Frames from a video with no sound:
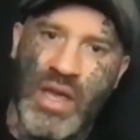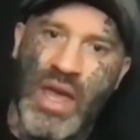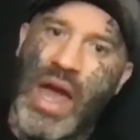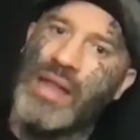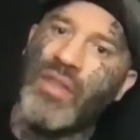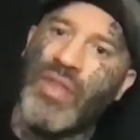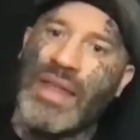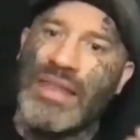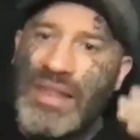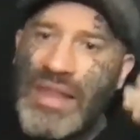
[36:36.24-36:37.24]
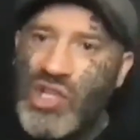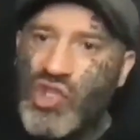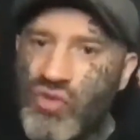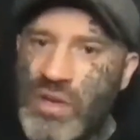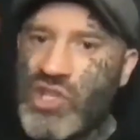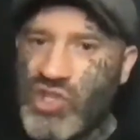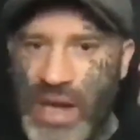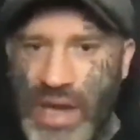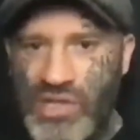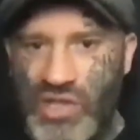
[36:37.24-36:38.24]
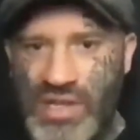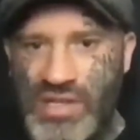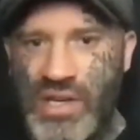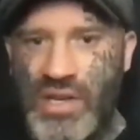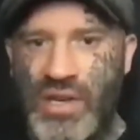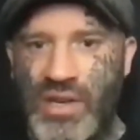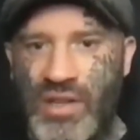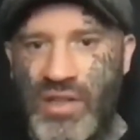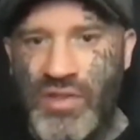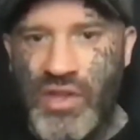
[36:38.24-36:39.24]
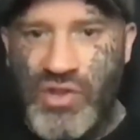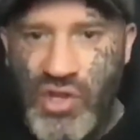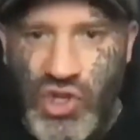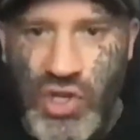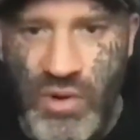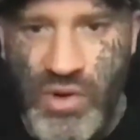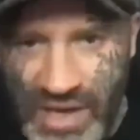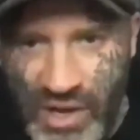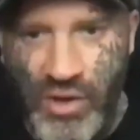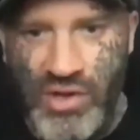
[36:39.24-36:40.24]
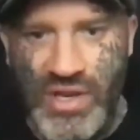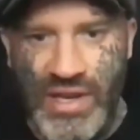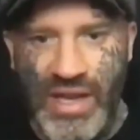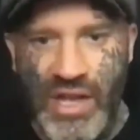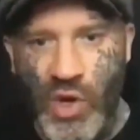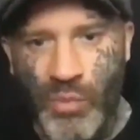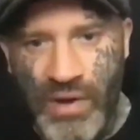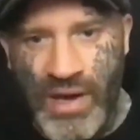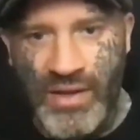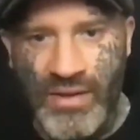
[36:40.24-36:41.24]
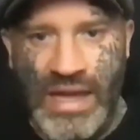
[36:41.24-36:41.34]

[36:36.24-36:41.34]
And that literally changes the neuropsychology in your brain.